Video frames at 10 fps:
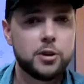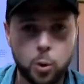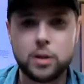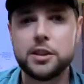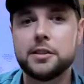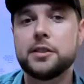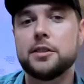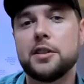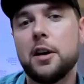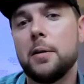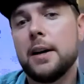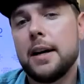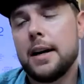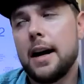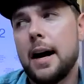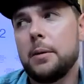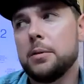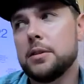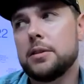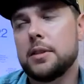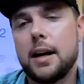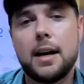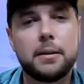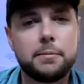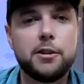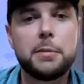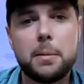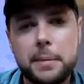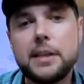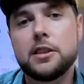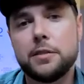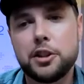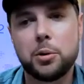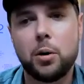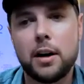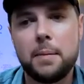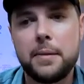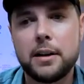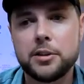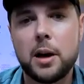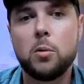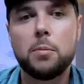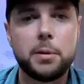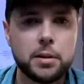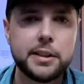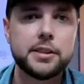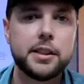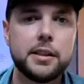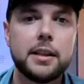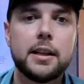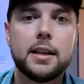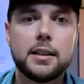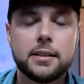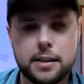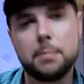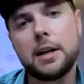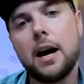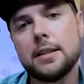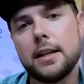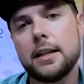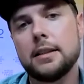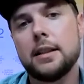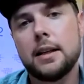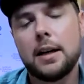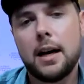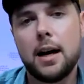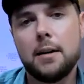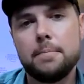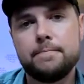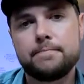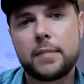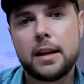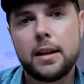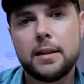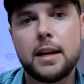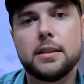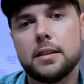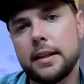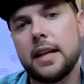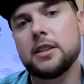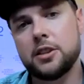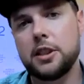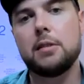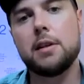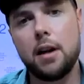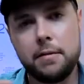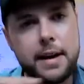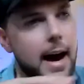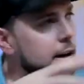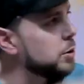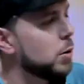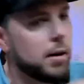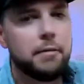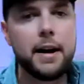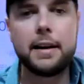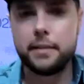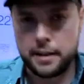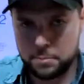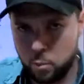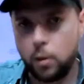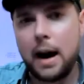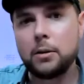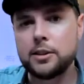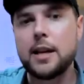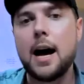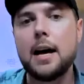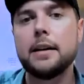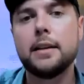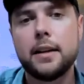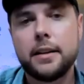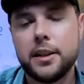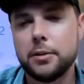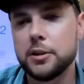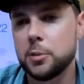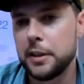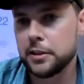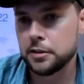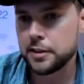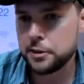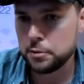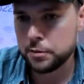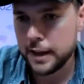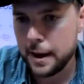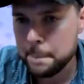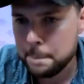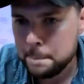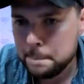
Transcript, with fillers: gorgeous. So I was uh, filming a piece of a short up there. So I will be releasing some content um, that is like exterior of the actual event and more outside here this week. So stay tuned for that